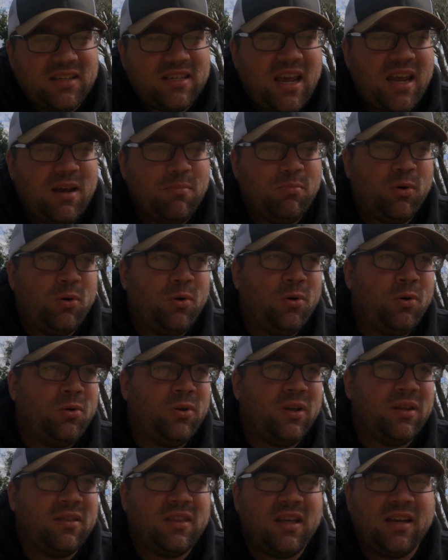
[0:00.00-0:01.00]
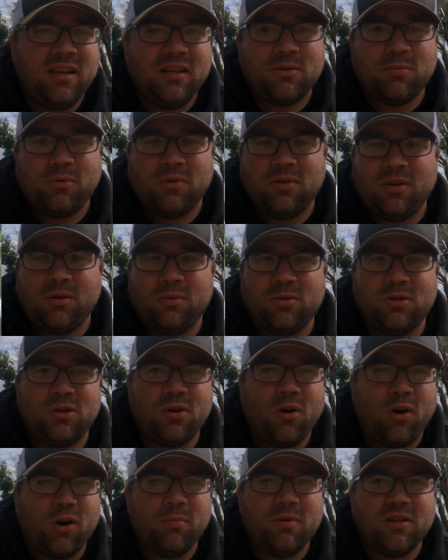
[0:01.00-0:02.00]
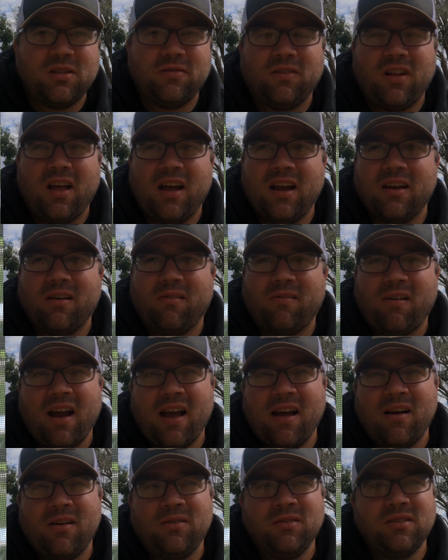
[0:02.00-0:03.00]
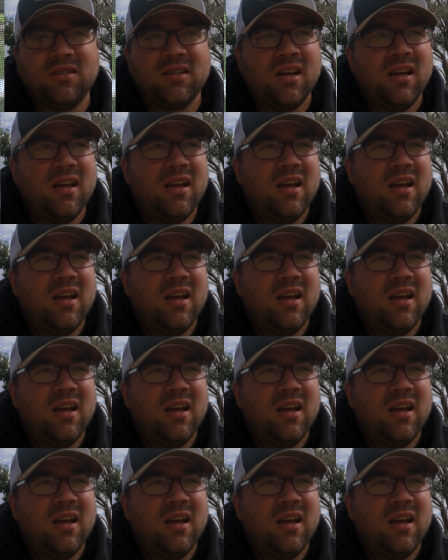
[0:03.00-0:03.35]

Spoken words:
table, and there was garbage flying around,